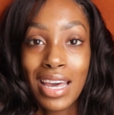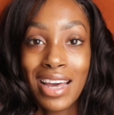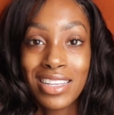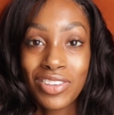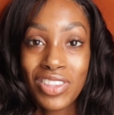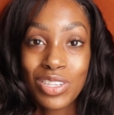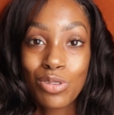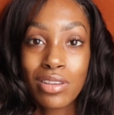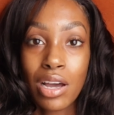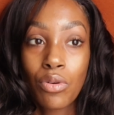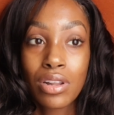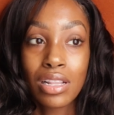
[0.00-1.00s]
And so this was
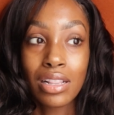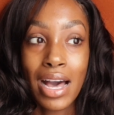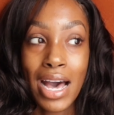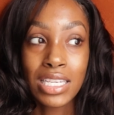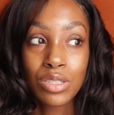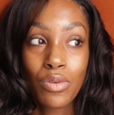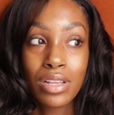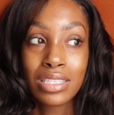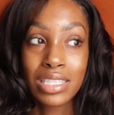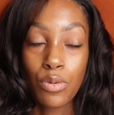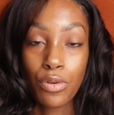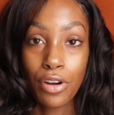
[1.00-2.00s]
like one of the last
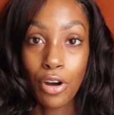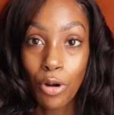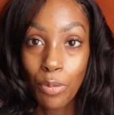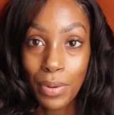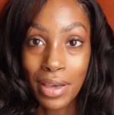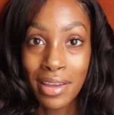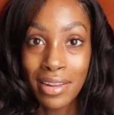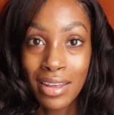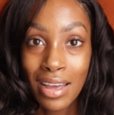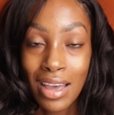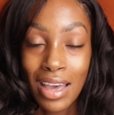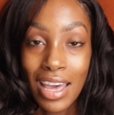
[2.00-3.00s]
ones that were open,
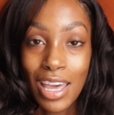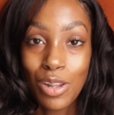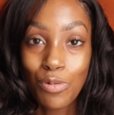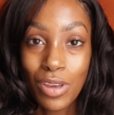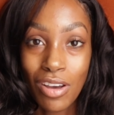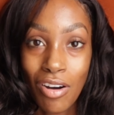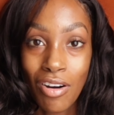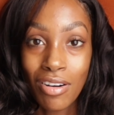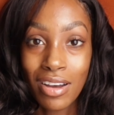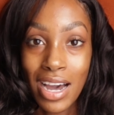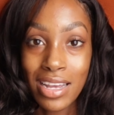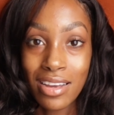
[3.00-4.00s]
and we
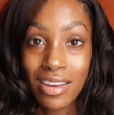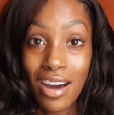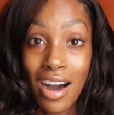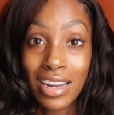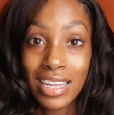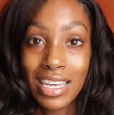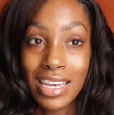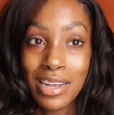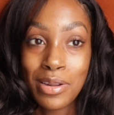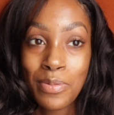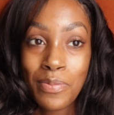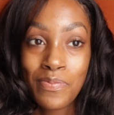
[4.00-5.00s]
all kind of got
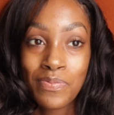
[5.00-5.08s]
in,